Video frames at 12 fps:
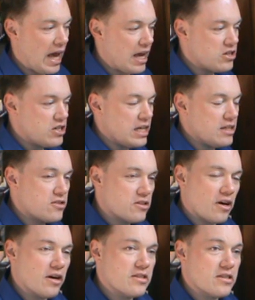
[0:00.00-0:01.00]
and he
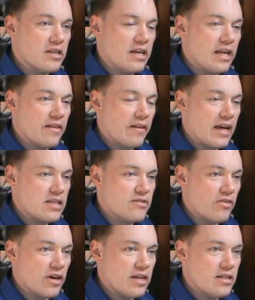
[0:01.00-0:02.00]
starts the last
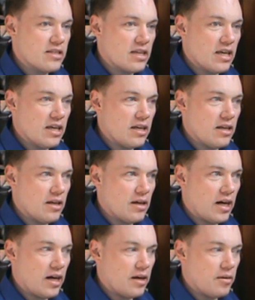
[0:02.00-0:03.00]
phrase in
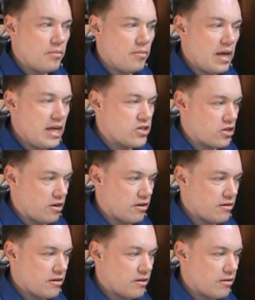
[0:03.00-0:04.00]

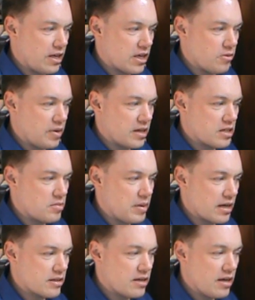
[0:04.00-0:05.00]
major, like you might expect.